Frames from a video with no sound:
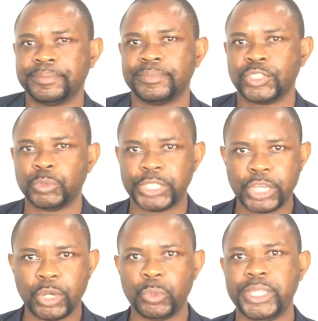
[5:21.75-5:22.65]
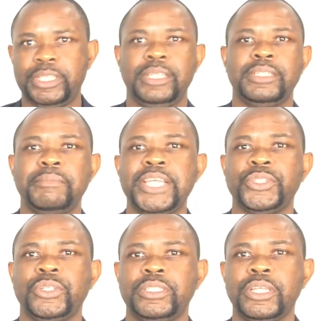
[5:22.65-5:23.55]
So we go with the
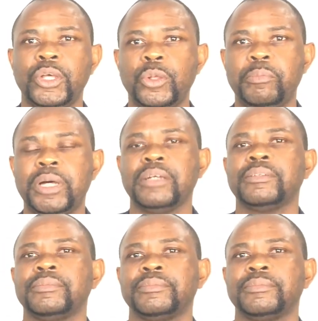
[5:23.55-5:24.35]
masculine, un banc.